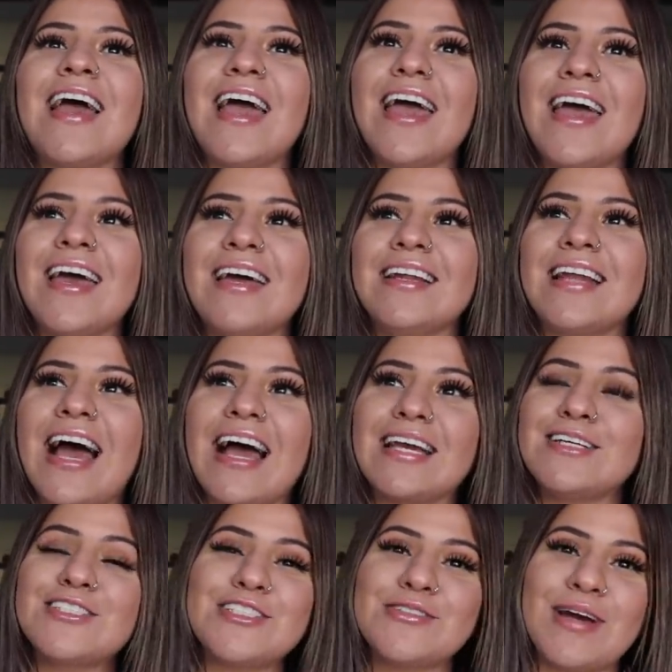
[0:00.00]
And I
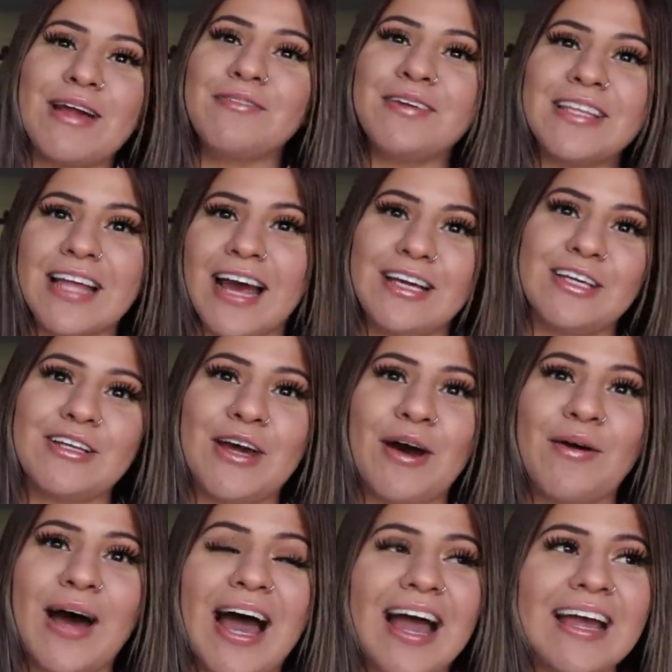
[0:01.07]
used to envy that, you
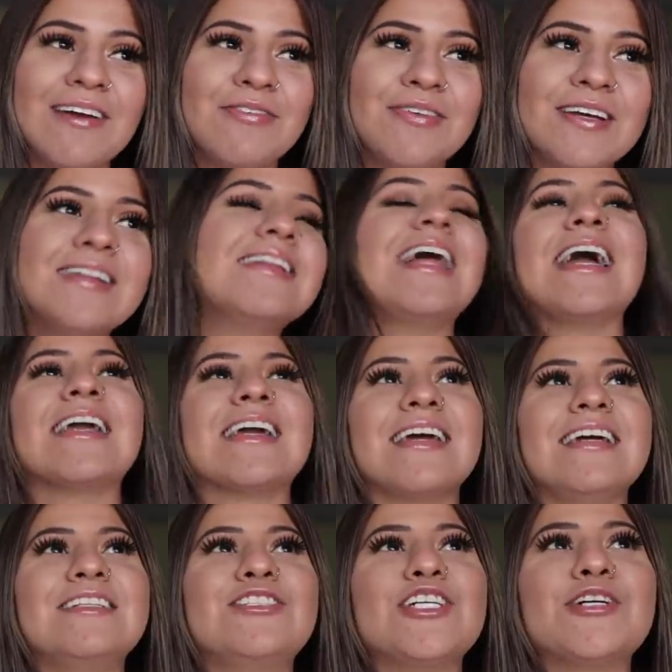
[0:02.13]
know. I feel like
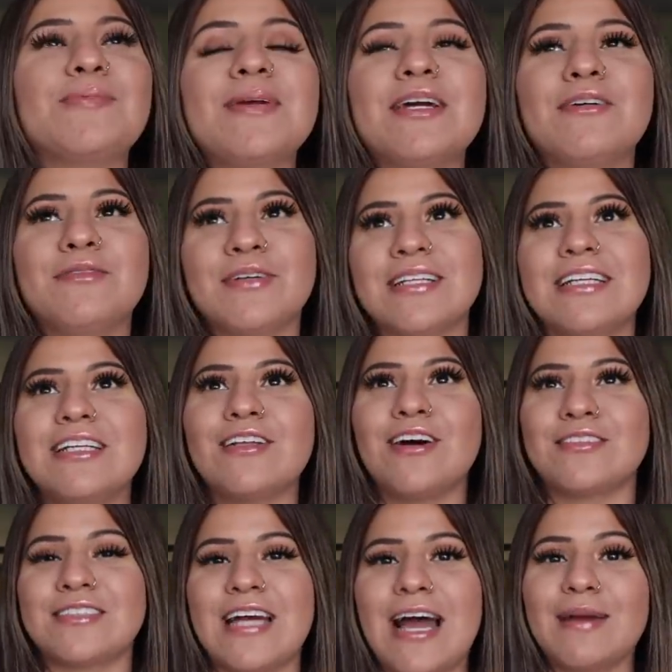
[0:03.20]
it took me a really
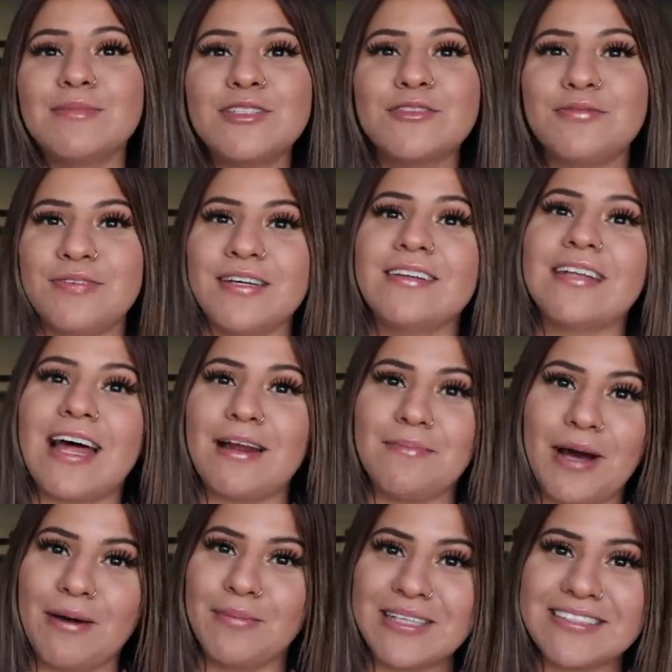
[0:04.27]
long time to feel that
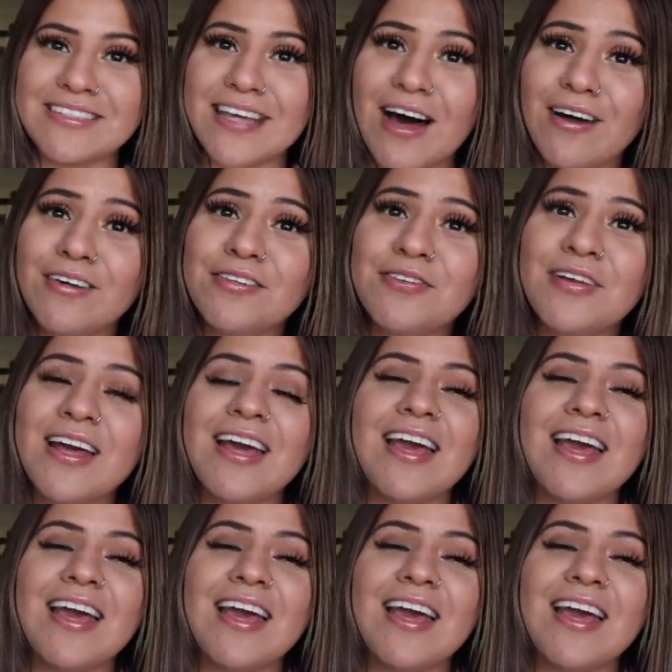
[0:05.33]
about myself